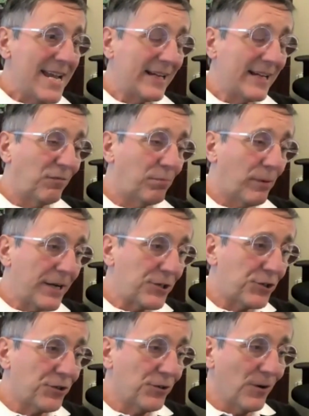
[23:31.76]

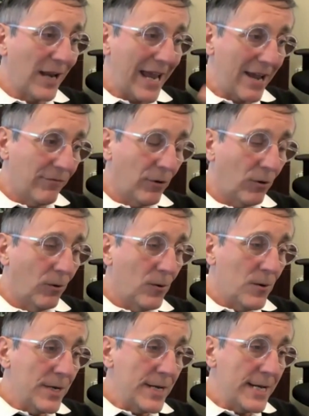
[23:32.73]
expression
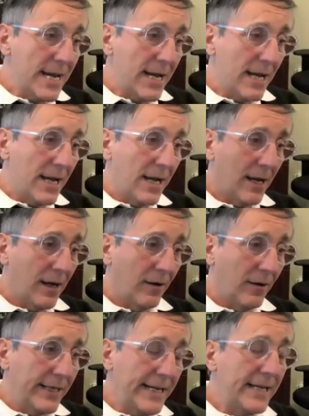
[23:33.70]
level
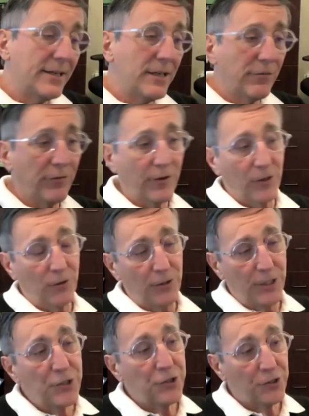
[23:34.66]
in different
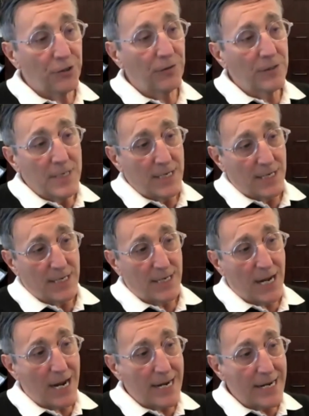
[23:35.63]
conditions,
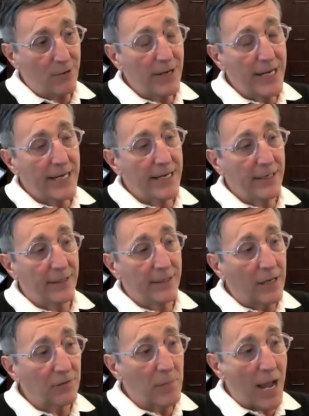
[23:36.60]
I agree, it
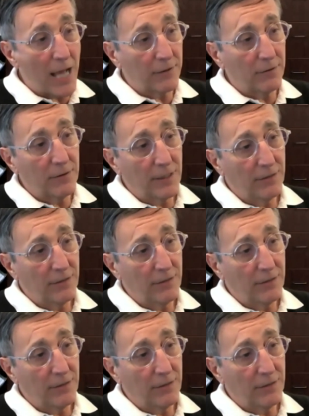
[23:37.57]
does matter.